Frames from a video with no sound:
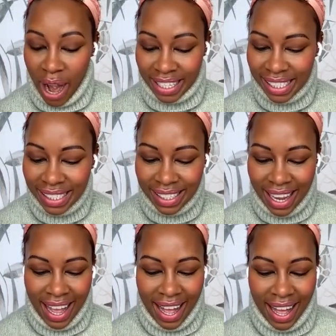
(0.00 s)
Practice.
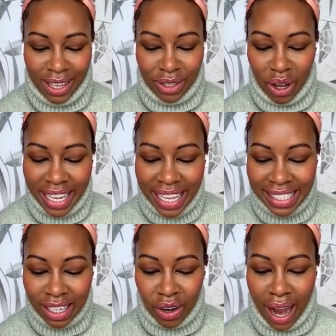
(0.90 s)
And on
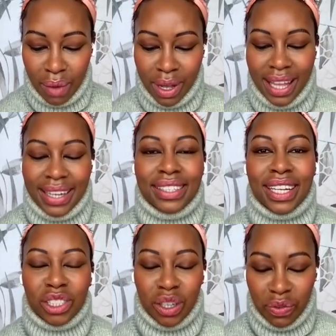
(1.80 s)
Instagram,
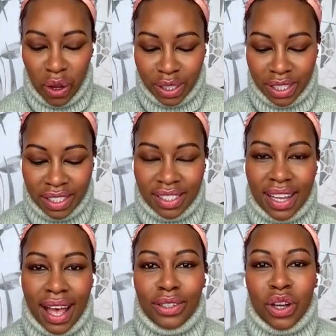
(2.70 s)
Natasha Floss.
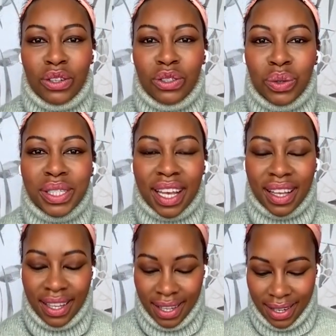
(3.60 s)
And on
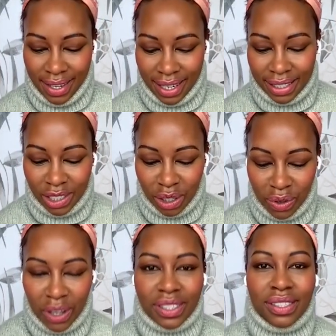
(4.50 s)
Twitter, Natasha
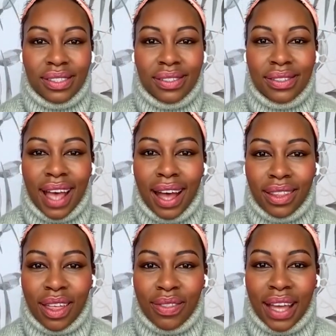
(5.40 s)
Floss.
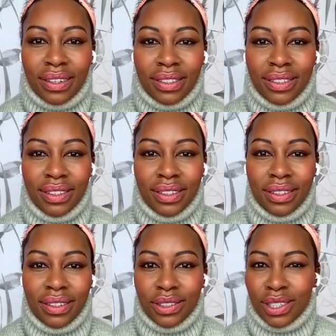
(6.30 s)
Other than that,
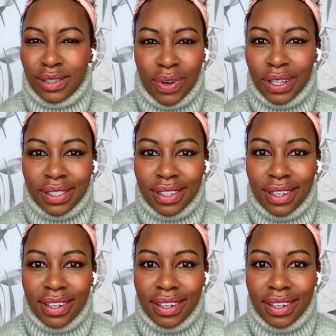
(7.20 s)
just floss.